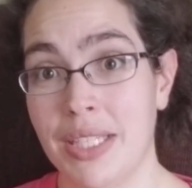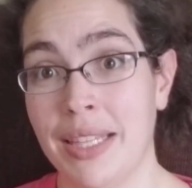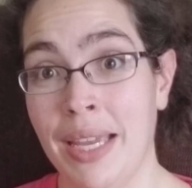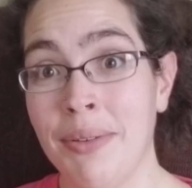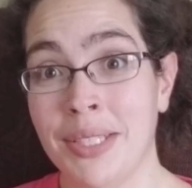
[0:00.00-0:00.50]
Like,
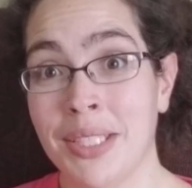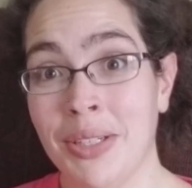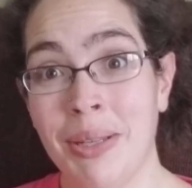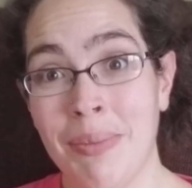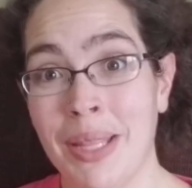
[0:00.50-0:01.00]
that was
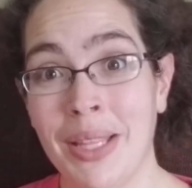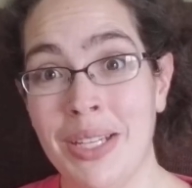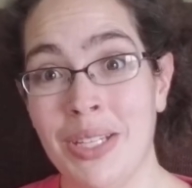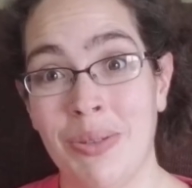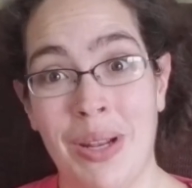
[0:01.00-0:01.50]
literally my
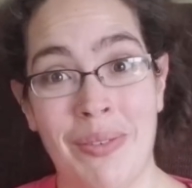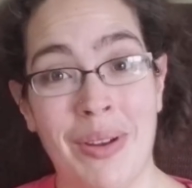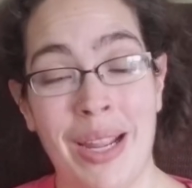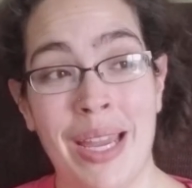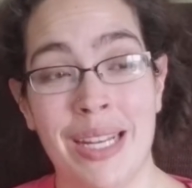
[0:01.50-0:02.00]
lunch whenever
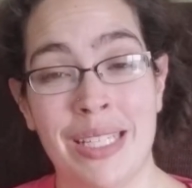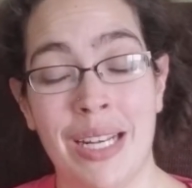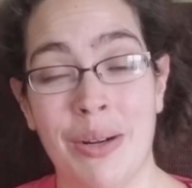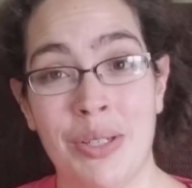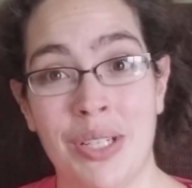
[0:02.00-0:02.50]
I had a
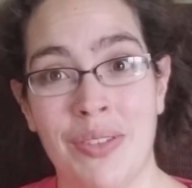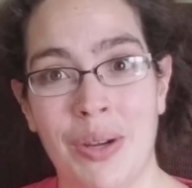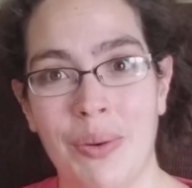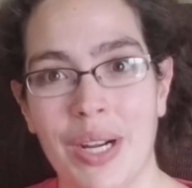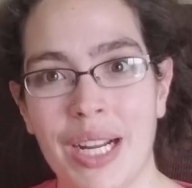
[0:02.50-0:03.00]
10-hour shift at
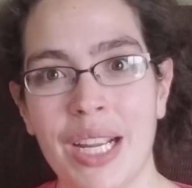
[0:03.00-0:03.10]
work,